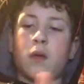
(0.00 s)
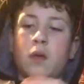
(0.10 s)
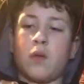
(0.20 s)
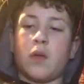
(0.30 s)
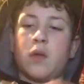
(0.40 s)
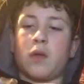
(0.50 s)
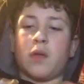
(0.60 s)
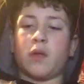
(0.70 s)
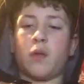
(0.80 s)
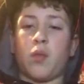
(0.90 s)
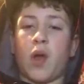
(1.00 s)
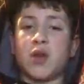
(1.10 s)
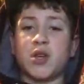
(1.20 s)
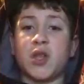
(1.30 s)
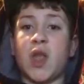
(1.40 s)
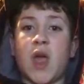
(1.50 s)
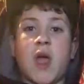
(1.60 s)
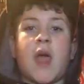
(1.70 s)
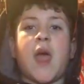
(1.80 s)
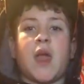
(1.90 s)
you would use this compression.
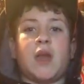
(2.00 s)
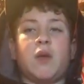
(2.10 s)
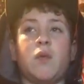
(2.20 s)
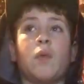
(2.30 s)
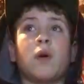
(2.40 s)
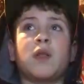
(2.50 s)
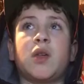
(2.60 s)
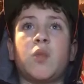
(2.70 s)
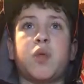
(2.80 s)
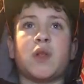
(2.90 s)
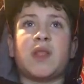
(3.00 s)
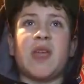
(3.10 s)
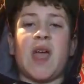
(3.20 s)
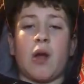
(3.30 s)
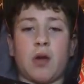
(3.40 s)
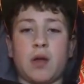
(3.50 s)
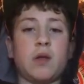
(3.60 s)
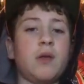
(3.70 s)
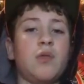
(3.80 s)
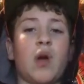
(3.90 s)
And once you put the air in,
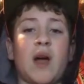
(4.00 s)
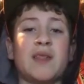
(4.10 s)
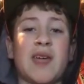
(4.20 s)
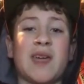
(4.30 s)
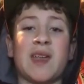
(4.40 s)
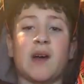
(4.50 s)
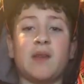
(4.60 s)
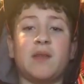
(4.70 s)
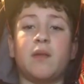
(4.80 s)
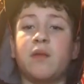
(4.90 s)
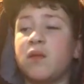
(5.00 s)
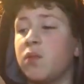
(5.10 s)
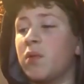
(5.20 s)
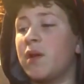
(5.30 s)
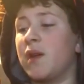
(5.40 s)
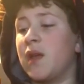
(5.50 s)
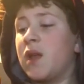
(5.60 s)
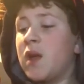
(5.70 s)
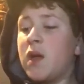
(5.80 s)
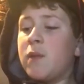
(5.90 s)
do not take it out as soon as you put it in,
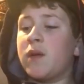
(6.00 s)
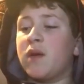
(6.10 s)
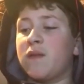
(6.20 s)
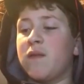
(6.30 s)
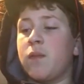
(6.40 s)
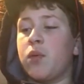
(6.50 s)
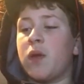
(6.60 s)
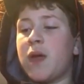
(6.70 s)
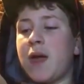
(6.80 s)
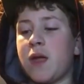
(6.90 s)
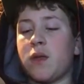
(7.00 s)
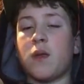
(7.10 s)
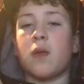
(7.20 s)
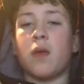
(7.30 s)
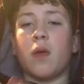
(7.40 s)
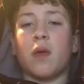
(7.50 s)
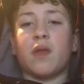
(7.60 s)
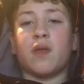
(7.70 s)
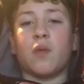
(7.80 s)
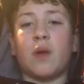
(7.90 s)
because if you put it in,
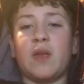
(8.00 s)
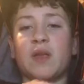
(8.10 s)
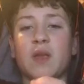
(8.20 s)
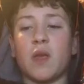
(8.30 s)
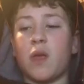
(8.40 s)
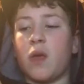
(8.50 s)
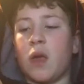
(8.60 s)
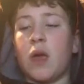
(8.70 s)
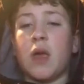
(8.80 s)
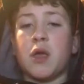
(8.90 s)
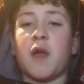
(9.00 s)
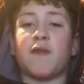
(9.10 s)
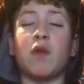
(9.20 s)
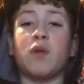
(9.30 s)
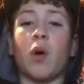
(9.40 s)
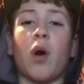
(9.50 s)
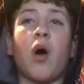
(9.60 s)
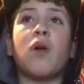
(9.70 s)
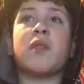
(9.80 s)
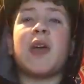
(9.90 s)
squeeze it, you have to use
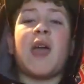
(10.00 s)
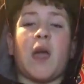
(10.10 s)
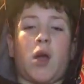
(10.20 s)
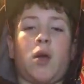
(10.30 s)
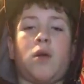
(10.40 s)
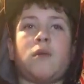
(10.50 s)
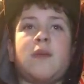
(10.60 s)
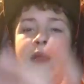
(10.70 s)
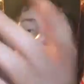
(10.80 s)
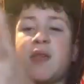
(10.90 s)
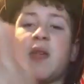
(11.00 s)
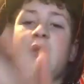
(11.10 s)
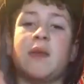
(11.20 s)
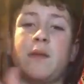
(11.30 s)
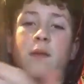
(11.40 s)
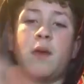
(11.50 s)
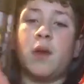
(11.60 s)
all the air that's in